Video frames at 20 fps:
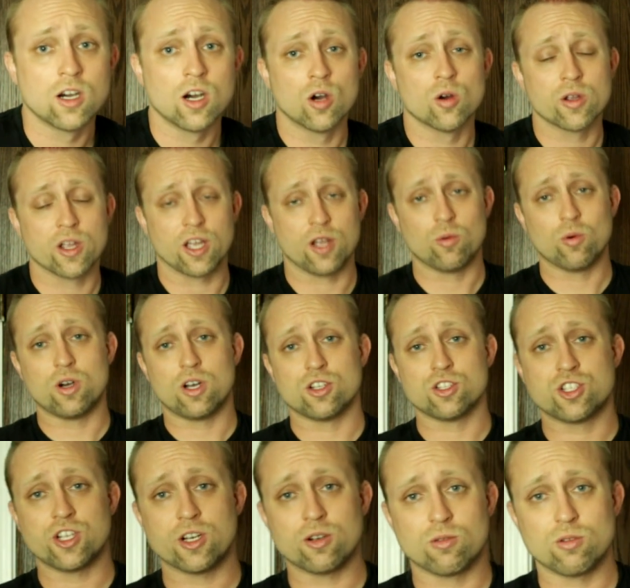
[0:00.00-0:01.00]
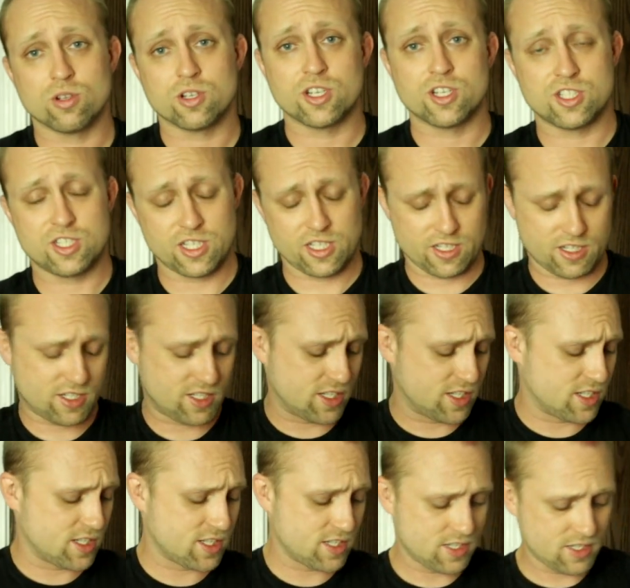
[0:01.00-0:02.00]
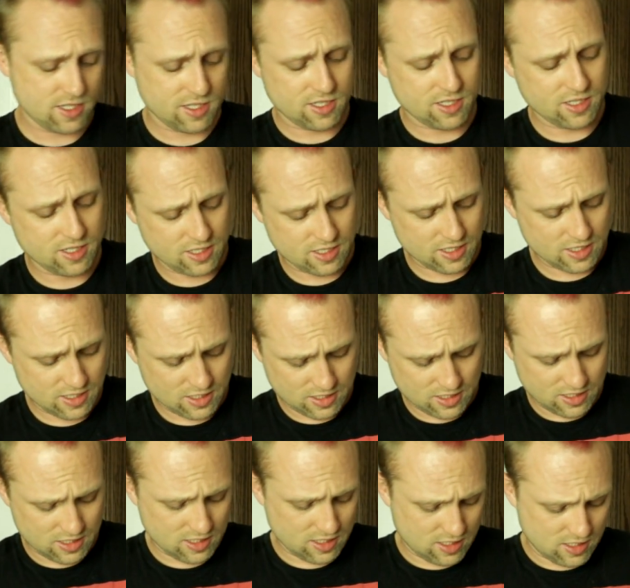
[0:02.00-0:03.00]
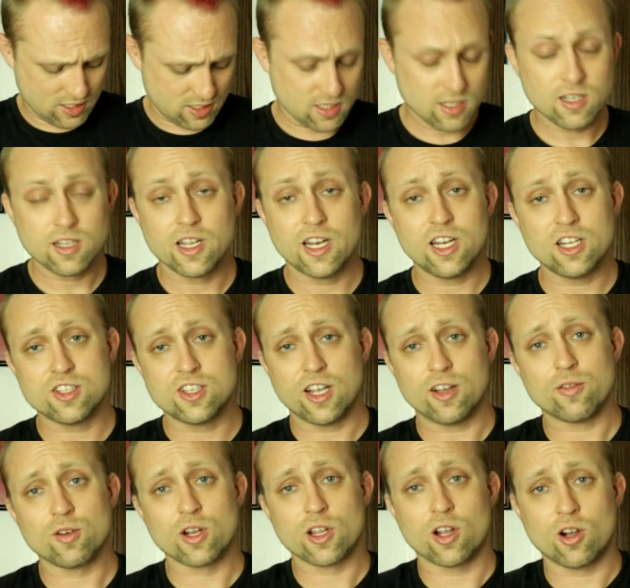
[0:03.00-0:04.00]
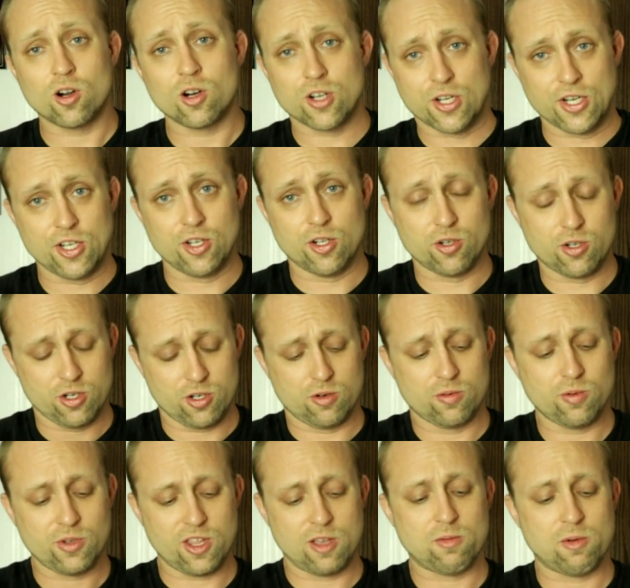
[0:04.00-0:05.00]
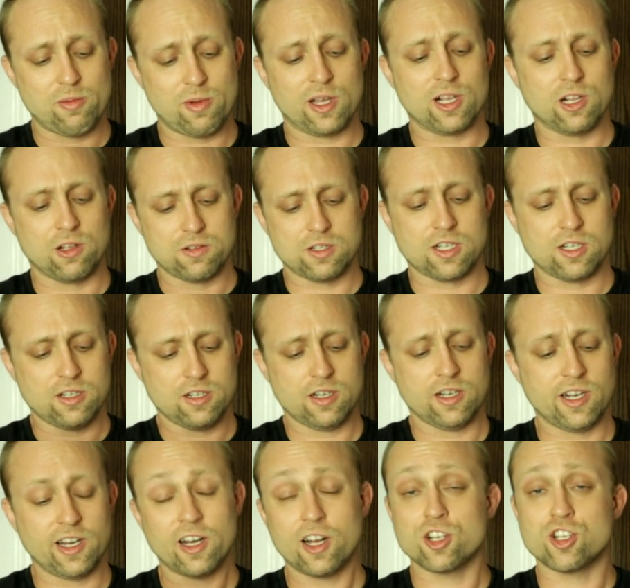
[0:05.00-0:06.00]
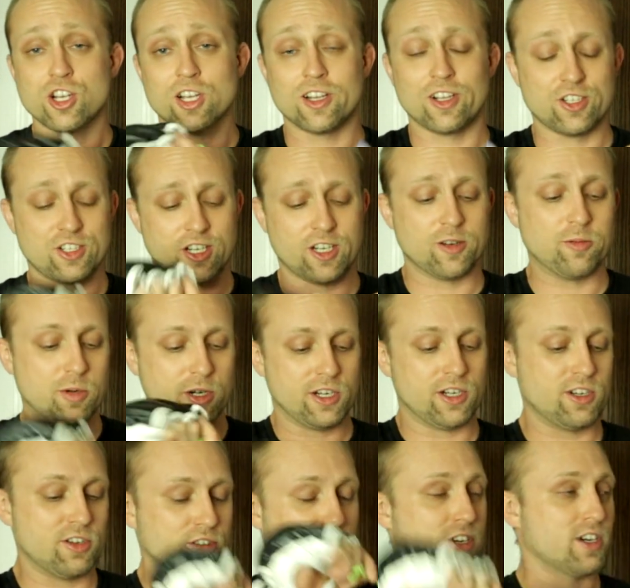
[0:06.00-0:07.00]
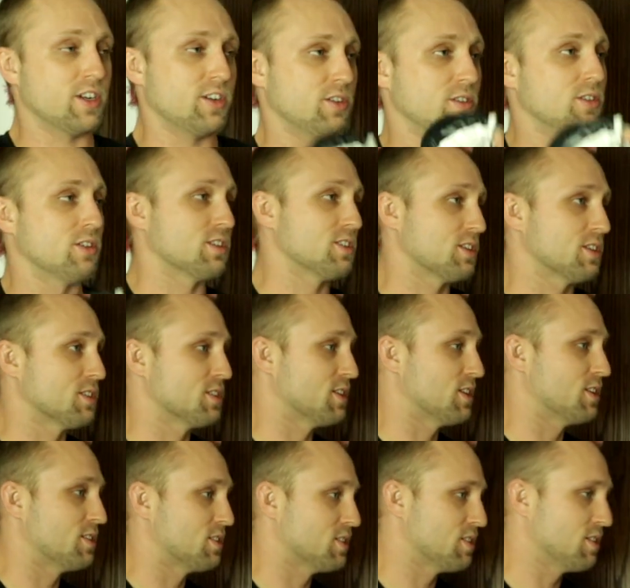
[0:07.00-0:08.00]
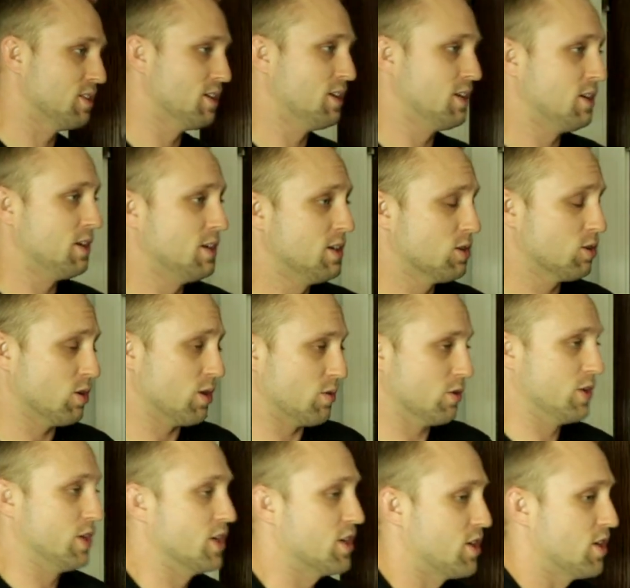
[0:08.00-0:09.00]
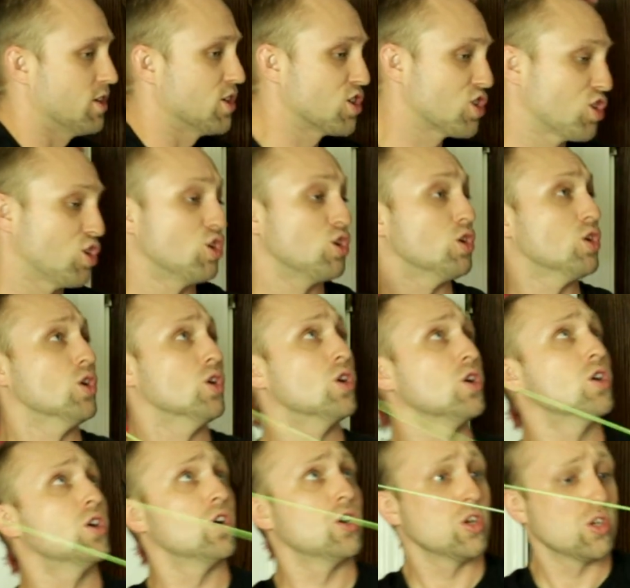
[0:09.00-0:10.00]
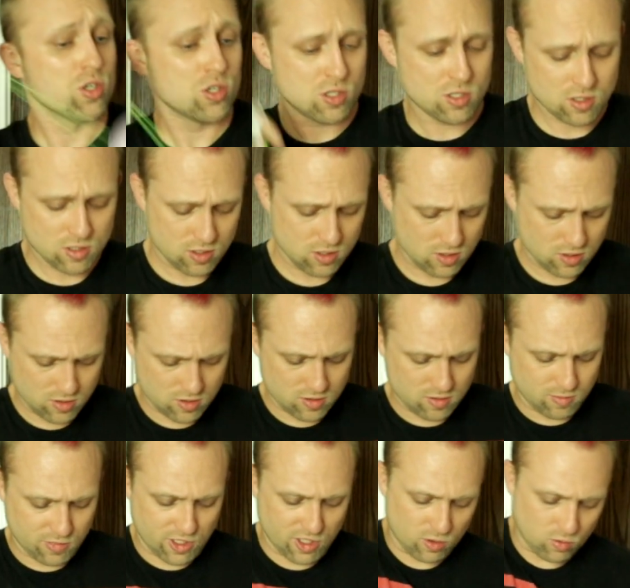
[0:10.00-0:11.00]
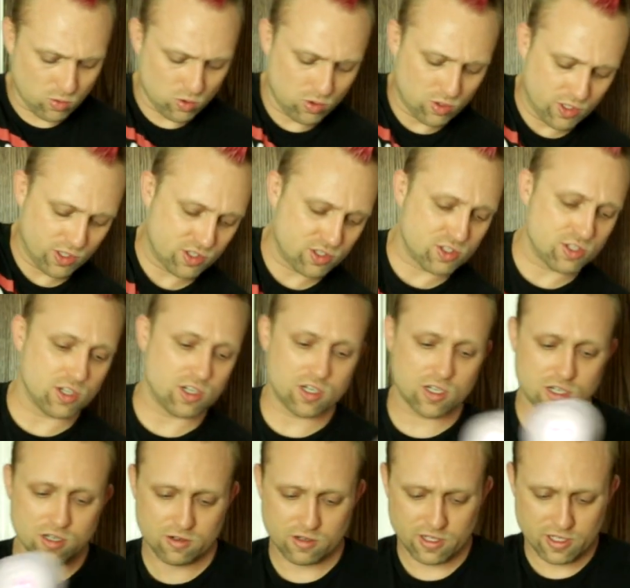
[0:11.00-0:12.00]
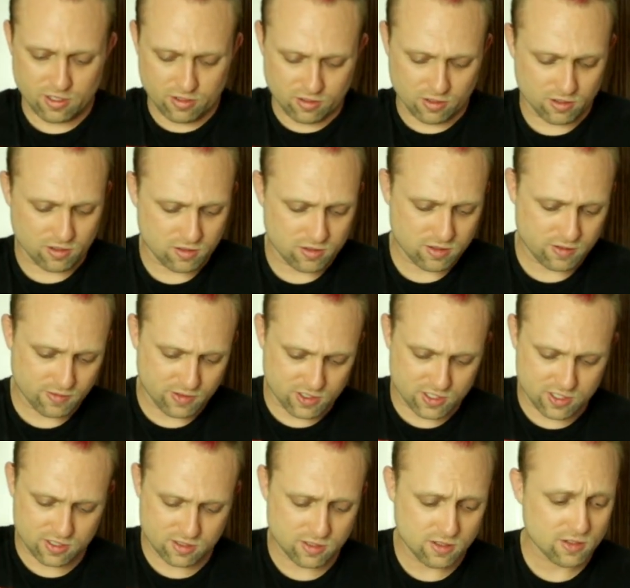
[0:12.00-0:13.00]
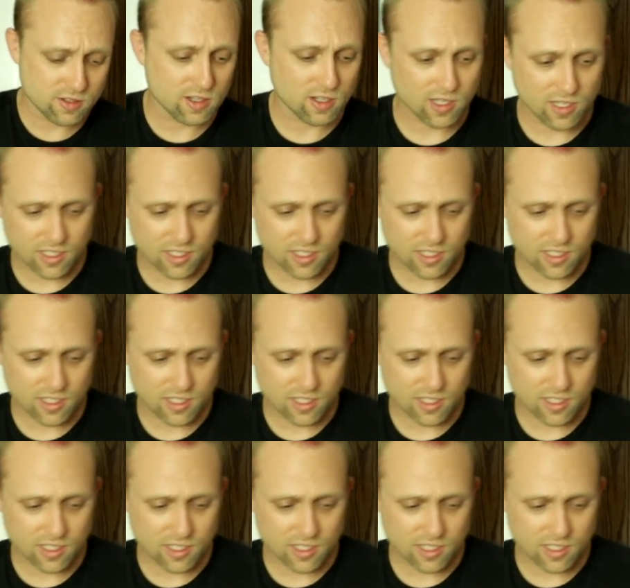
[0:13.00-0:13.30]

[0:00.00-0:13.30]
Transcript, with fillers: Okay, well, general consensus, it is definitely hard to yo-yo with MMA gloves on, and I challenge anybody to try to do this, because it is quite ridiculous. I'm gonna get a rolling star right here though. It's the